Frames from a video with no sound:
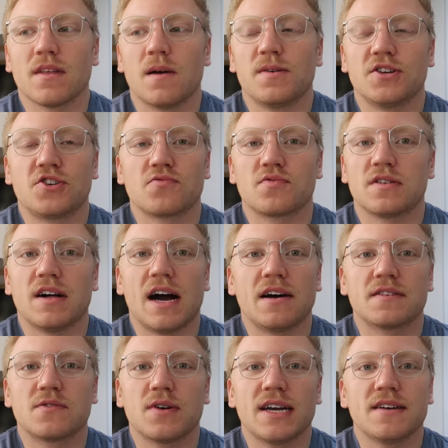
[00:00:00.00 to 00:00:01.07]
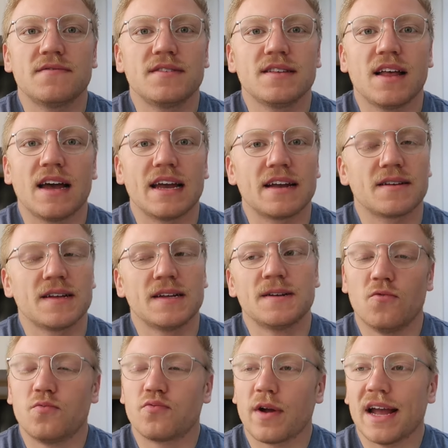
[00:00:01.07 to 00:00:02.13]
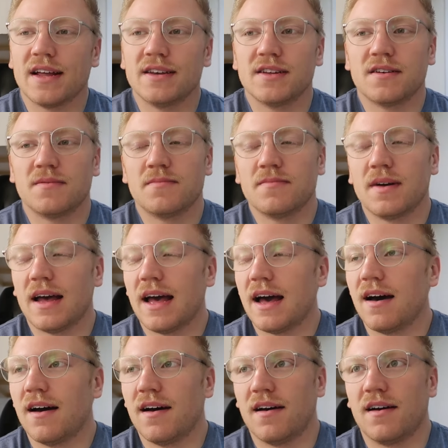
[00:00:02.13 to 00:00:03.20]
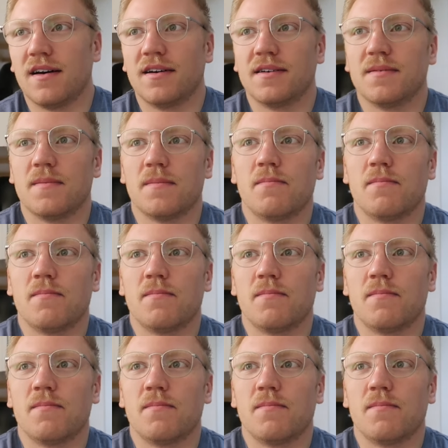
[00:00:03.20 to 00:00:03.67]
a bunch of Real Housewives, like random uh,